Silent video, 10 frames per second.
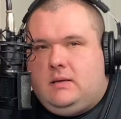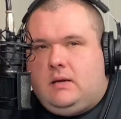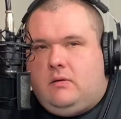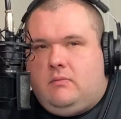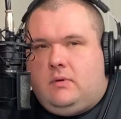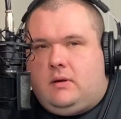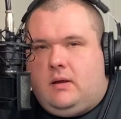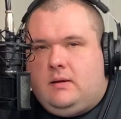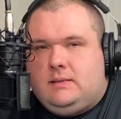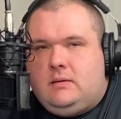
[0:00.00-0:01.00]
dealing with
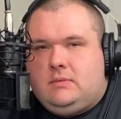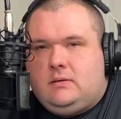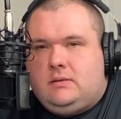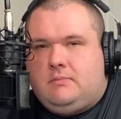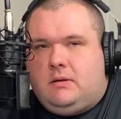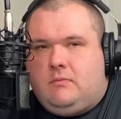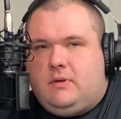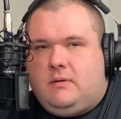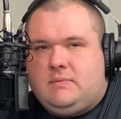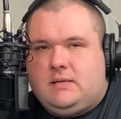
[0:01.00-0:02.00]
Samsung's been with
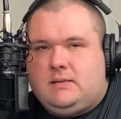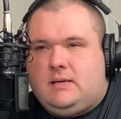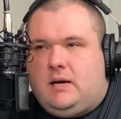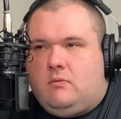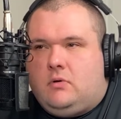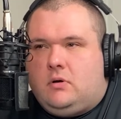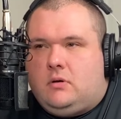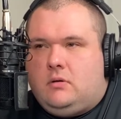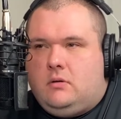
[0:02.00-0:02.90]
them since day one.